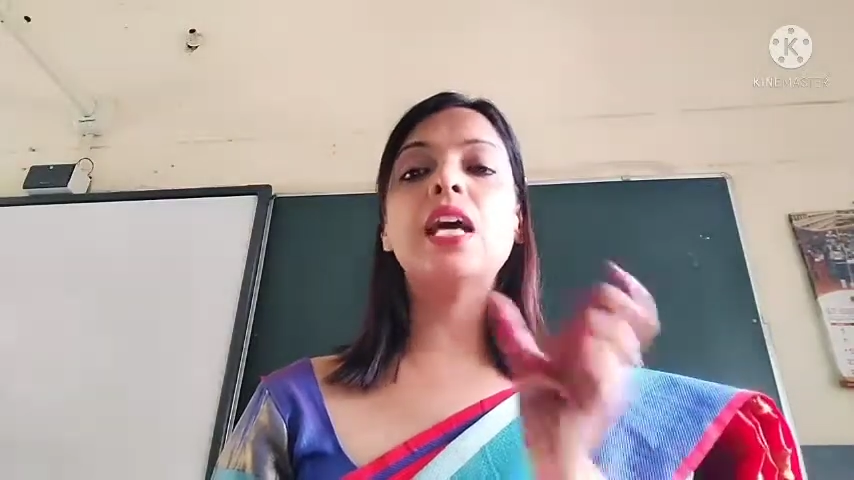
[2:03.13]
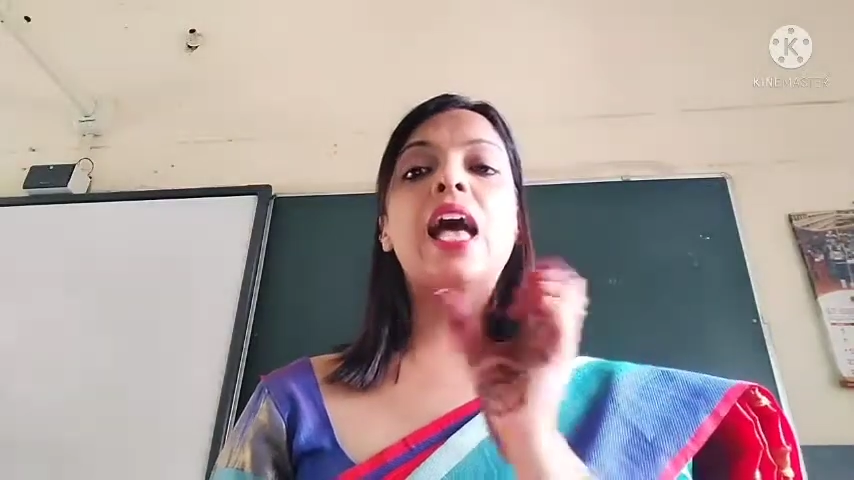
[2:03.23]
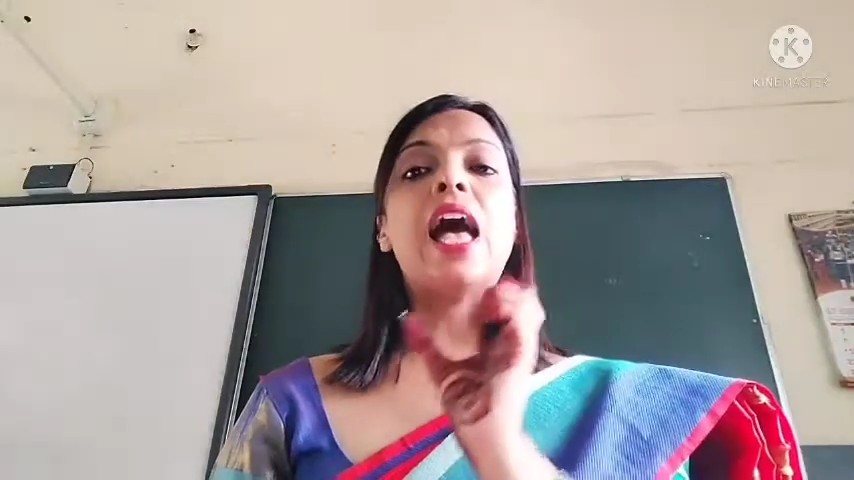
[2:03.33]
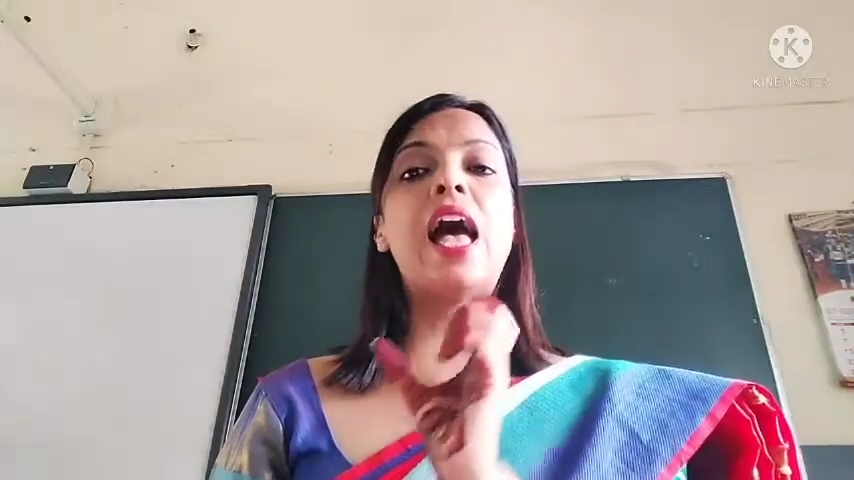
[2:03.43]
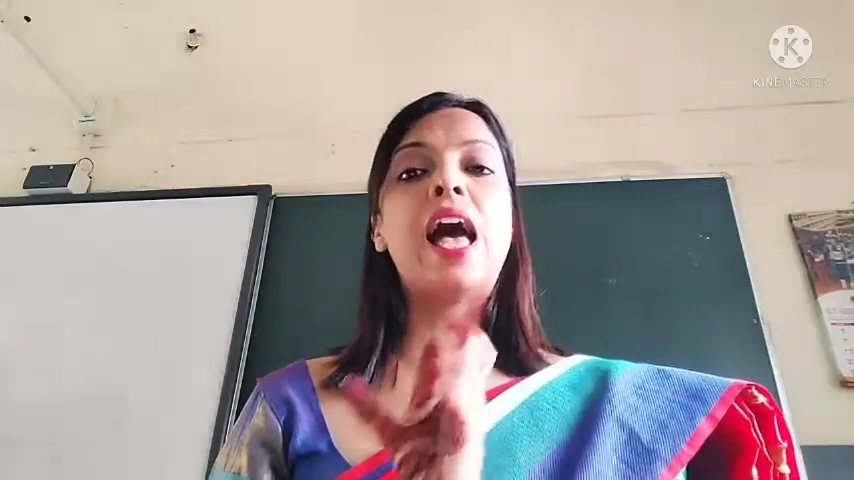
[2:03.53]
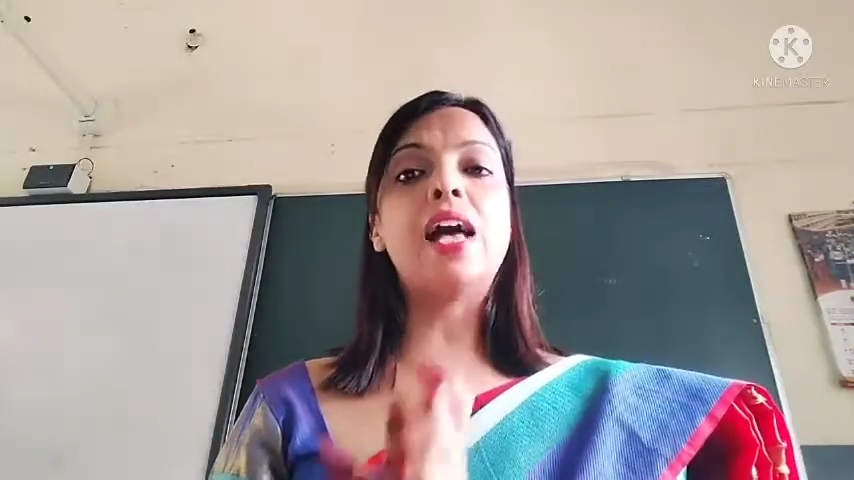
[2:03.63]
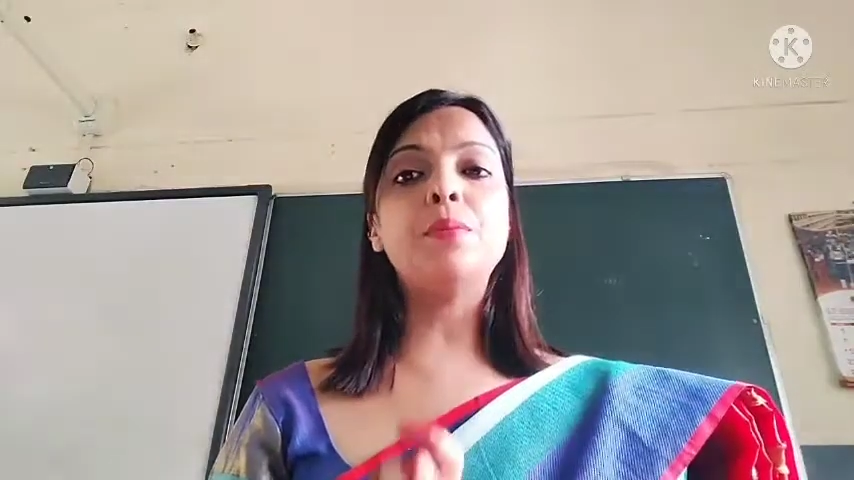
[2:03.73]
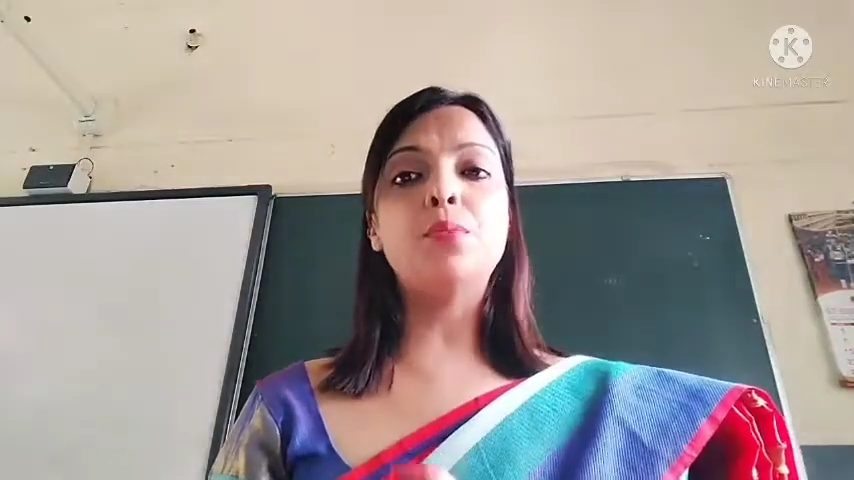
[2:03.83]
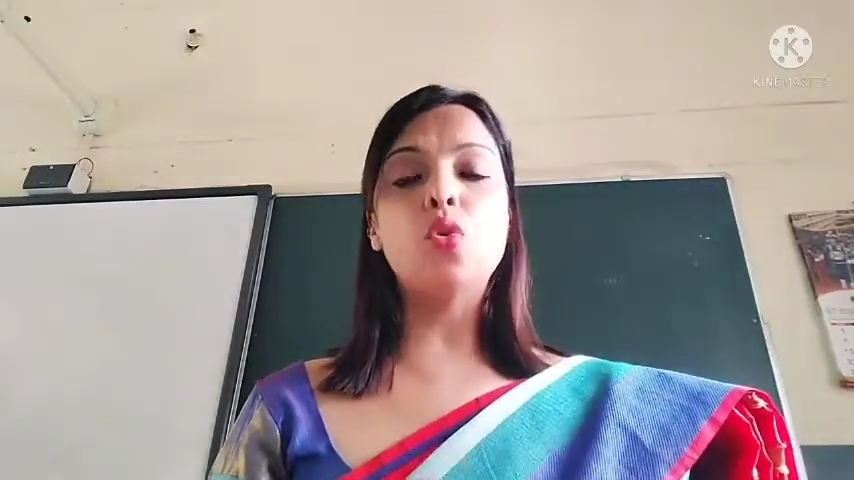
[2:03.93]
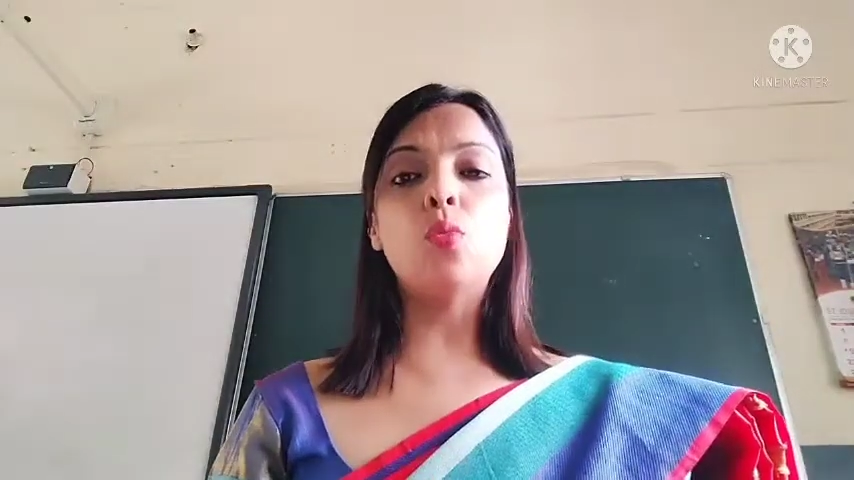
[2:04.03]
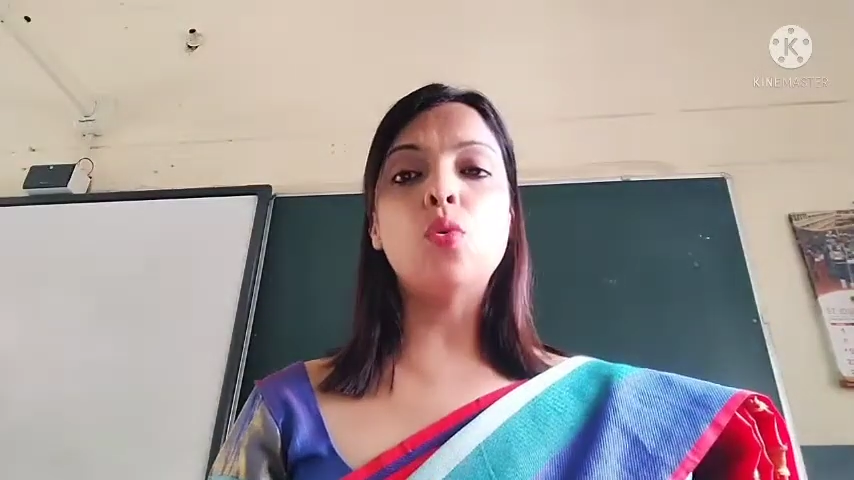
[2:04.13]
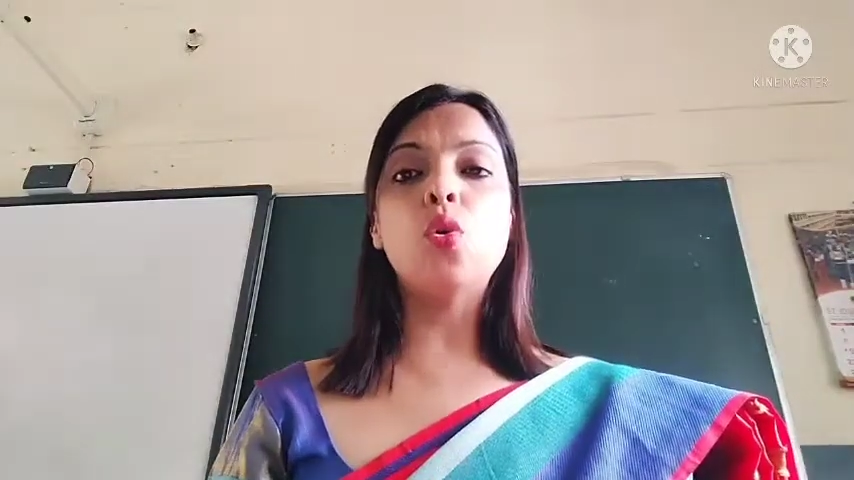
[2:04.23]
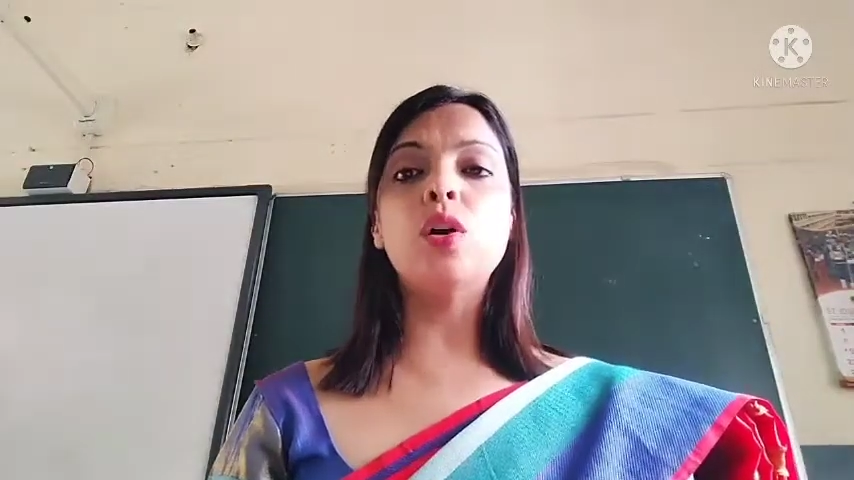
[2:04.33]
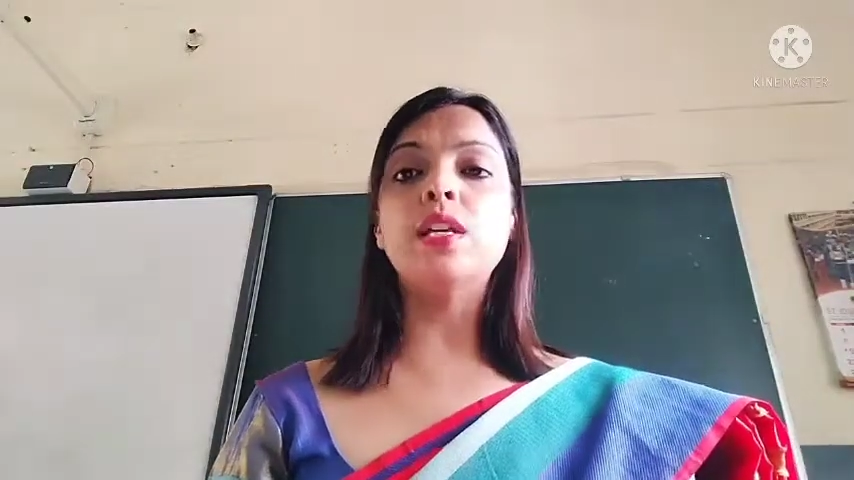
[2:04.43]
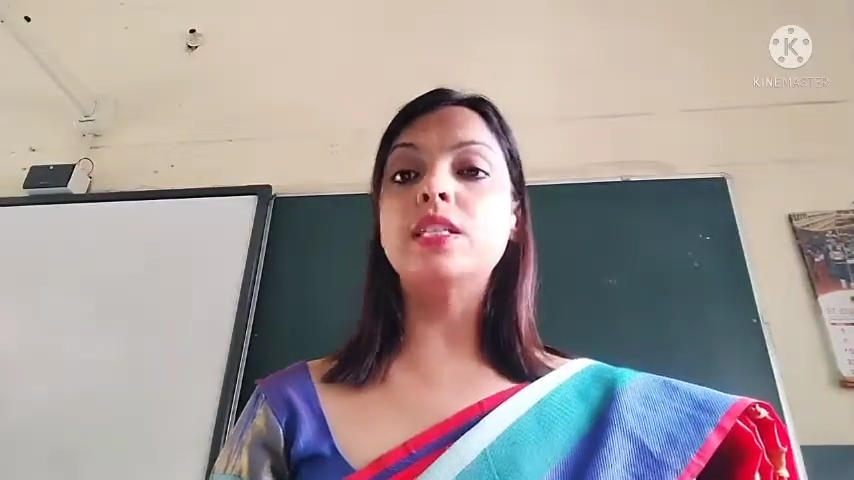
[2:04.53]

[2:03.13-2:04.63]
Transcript: and Bobo is